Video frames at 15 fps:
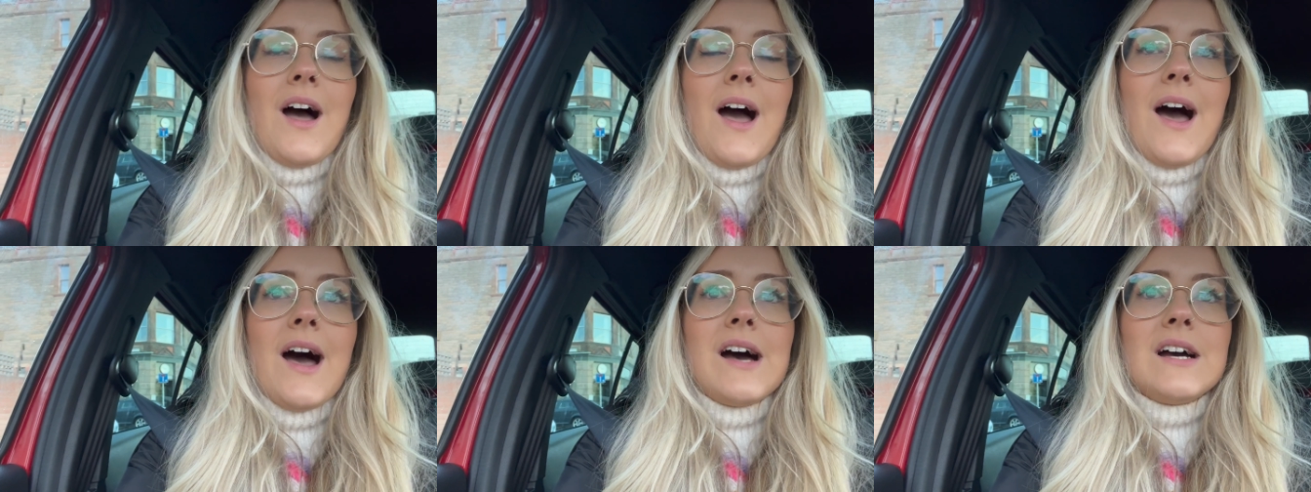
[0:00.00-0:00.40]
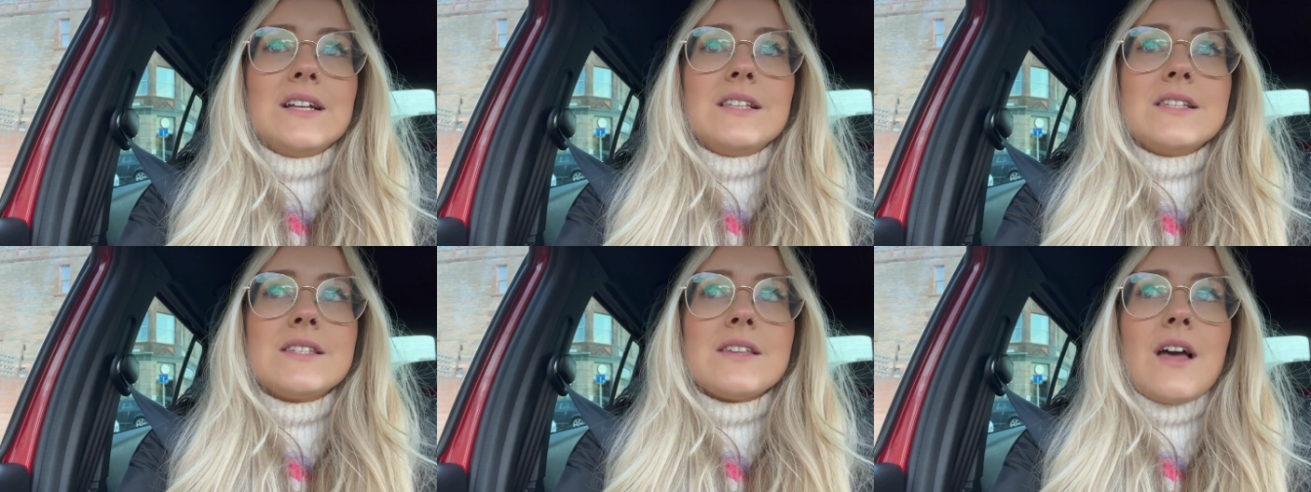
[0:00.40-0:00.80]

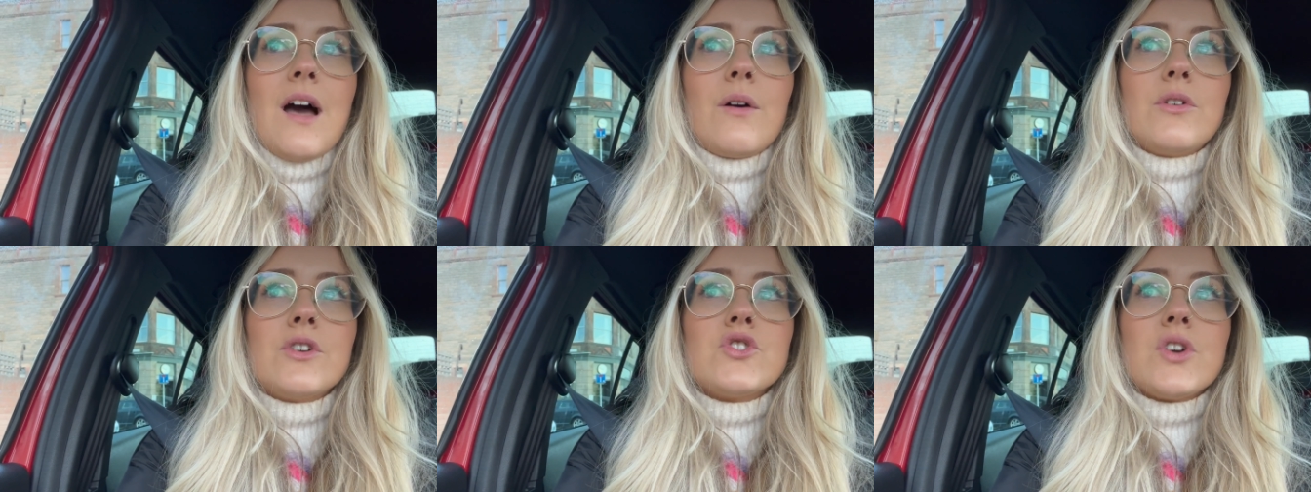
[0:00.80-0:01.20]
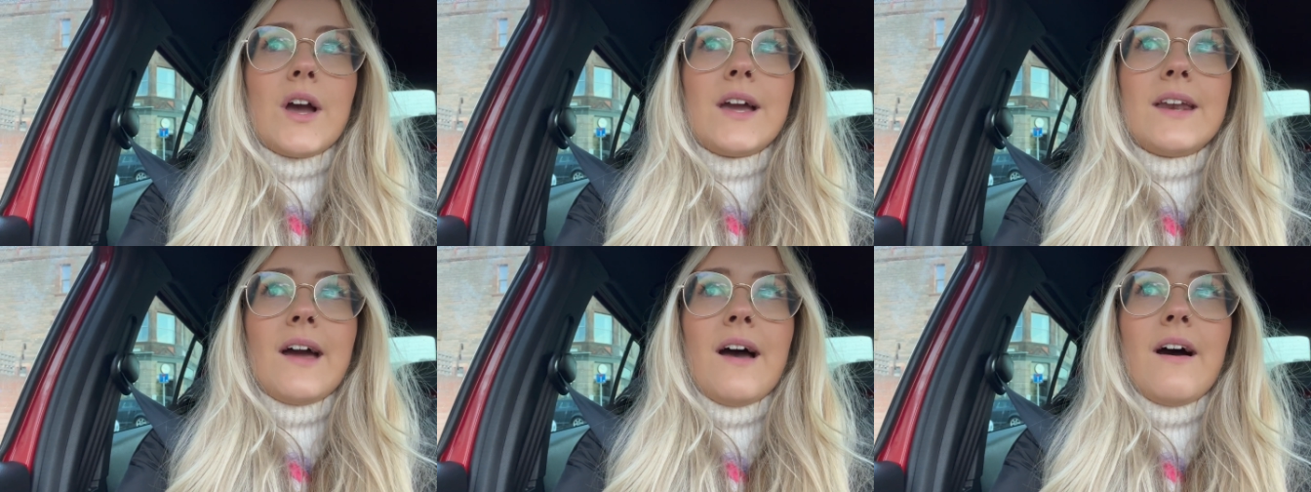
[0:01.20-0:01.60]
and I'm going to
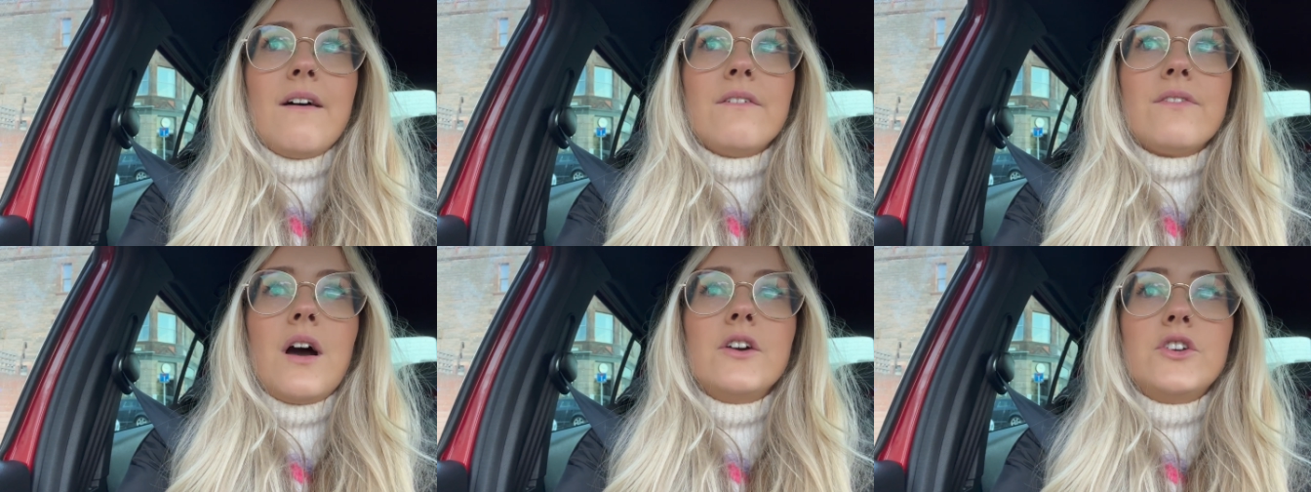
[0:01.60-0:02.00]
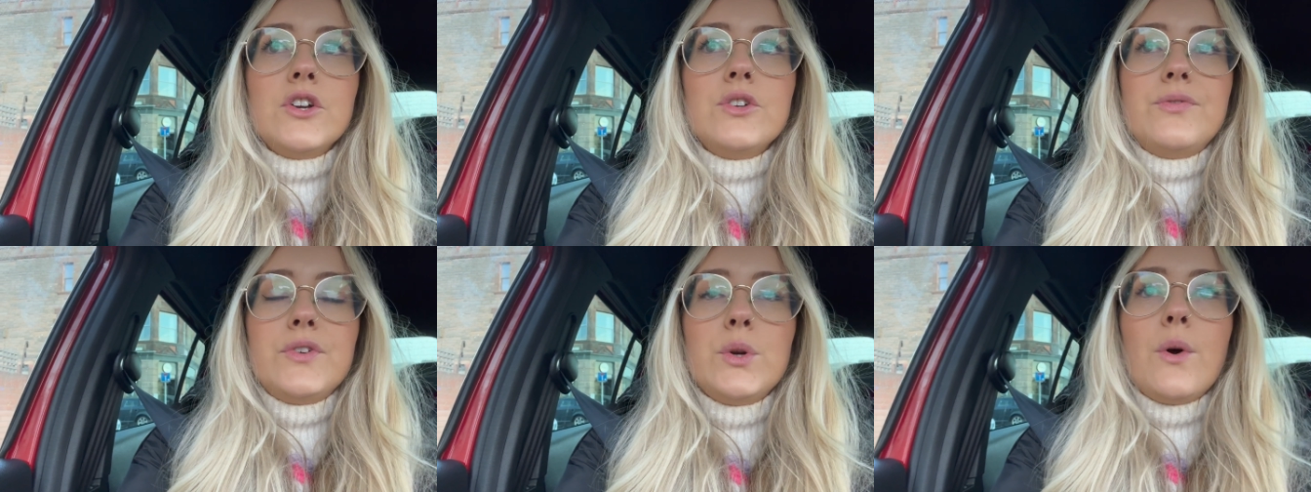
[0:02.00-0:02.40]
try and have a
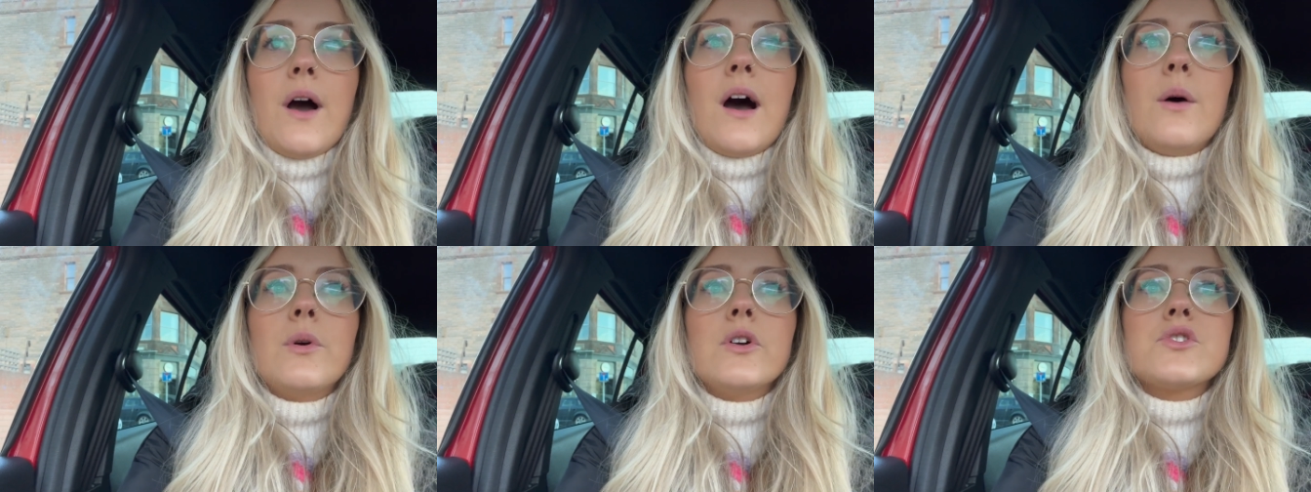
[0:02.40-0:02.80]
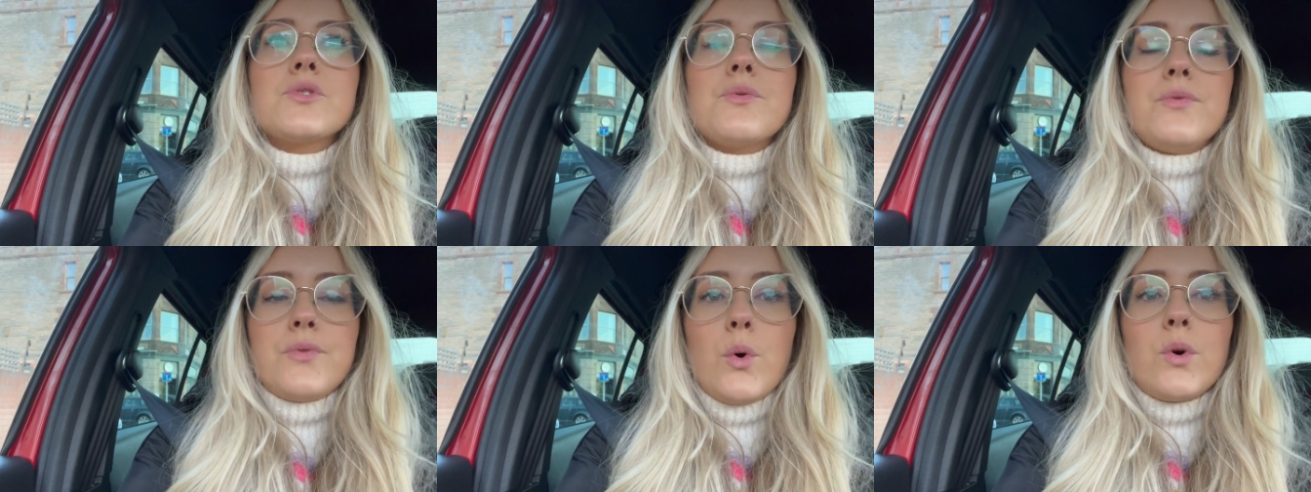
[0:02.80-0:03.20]
good few hours hours
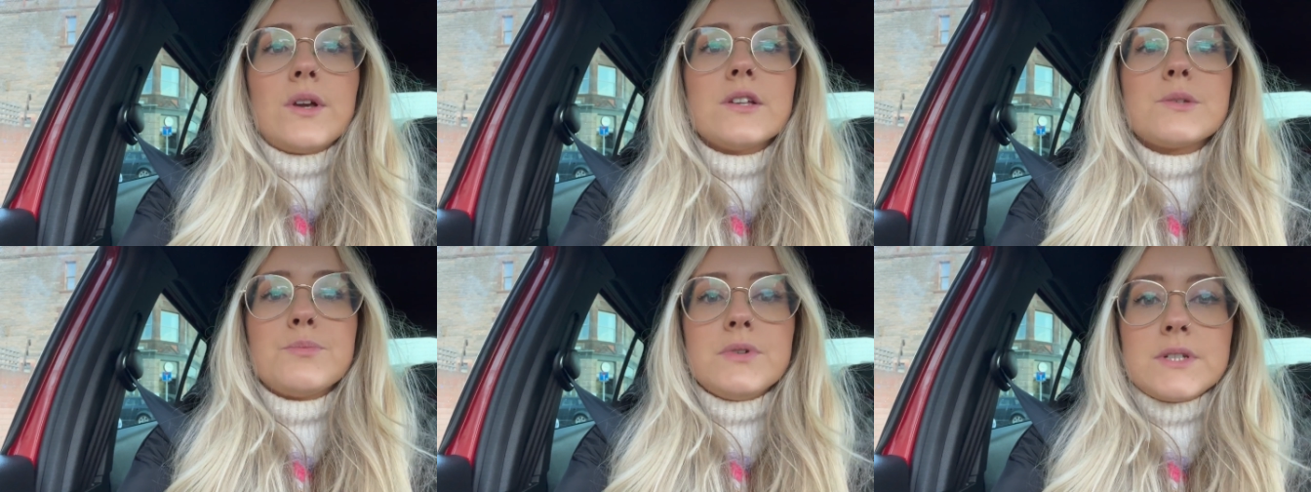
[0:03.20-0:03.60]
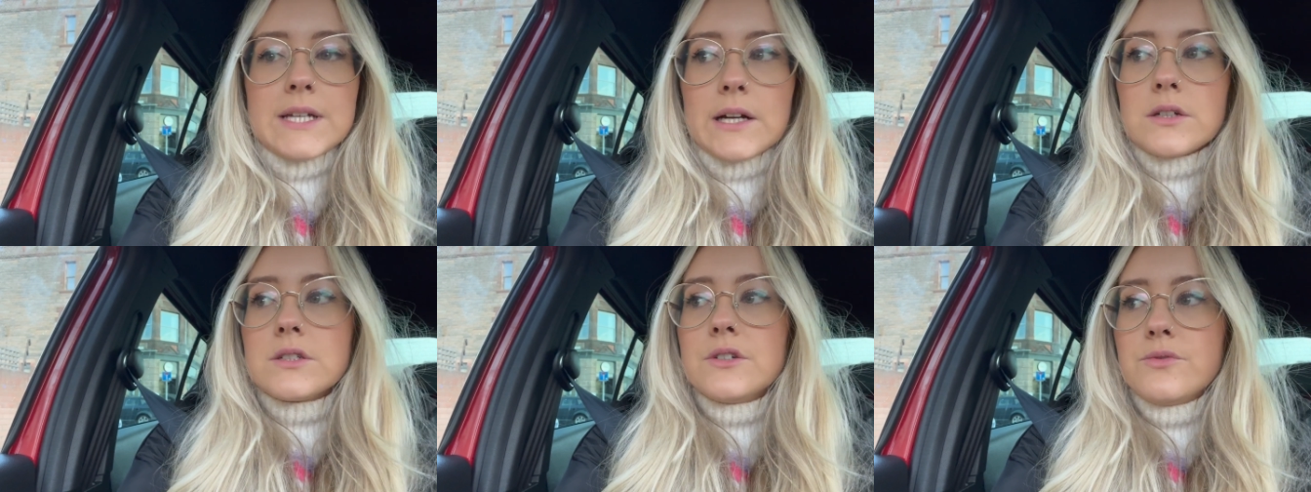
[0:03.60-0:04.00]
of focused,
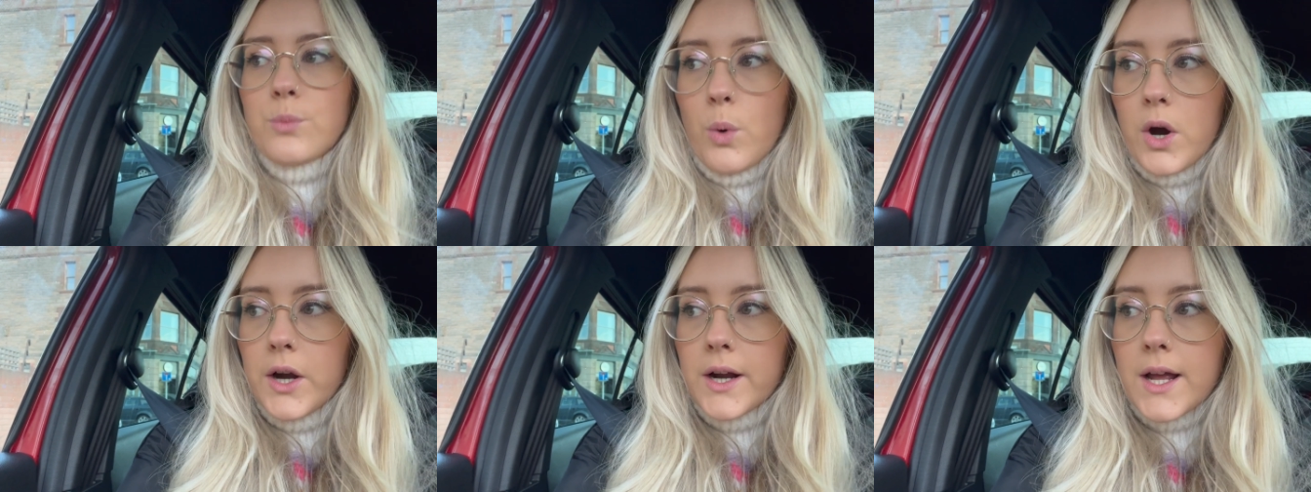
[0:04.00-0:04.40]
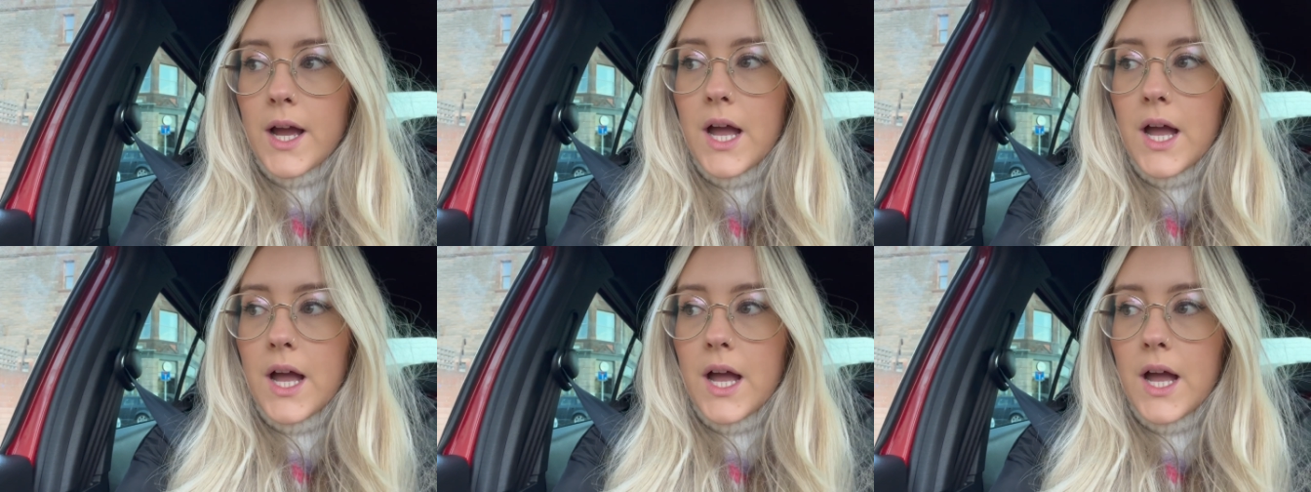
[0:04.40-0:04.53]
productive work.